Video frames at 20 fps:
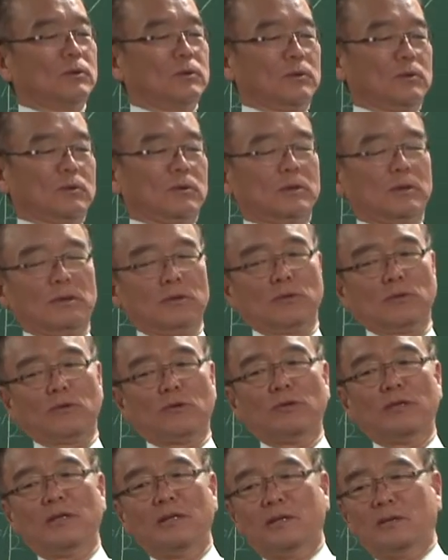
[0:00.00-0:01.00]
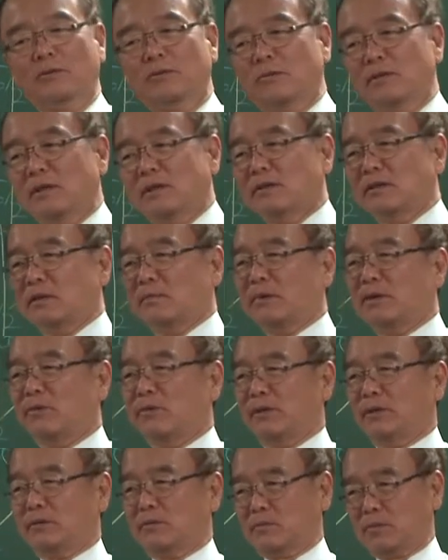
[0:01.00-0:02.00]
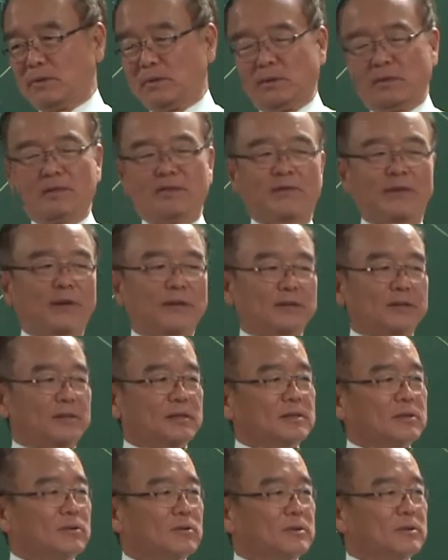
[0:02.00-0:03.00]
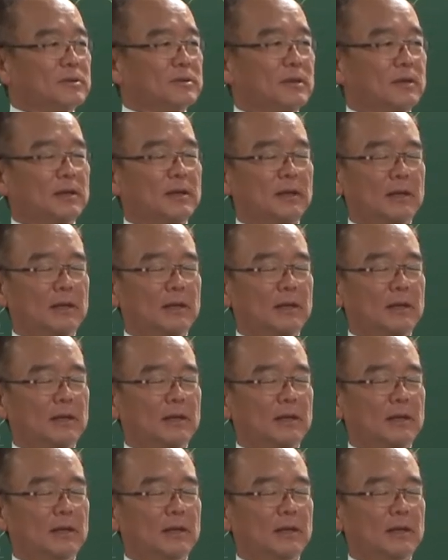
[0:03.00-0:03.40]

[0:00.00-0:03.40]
Okay, you don't need to learn about this as far as this course